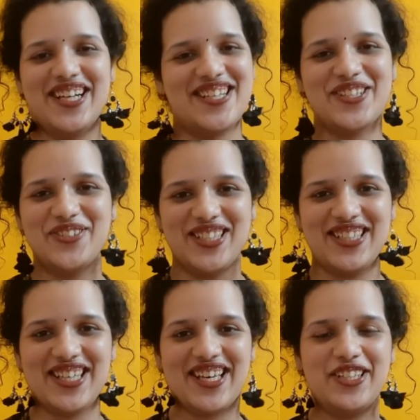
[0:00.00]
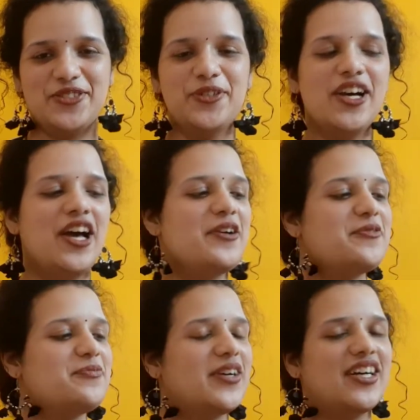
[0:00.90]
that is the only thing i can do
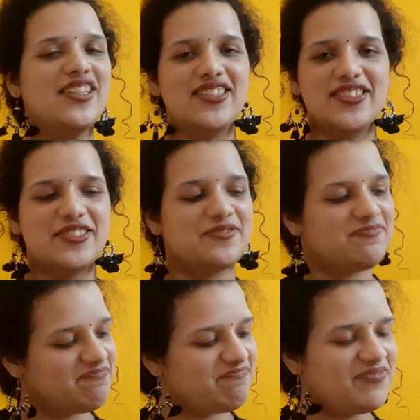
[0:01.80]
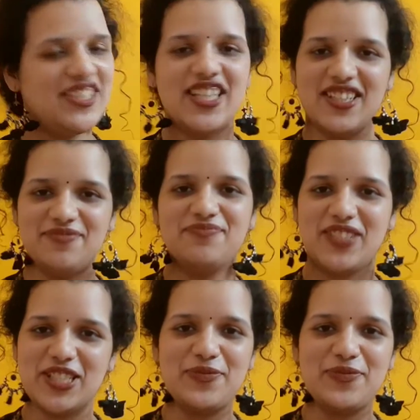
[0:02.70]
but uh, yeah please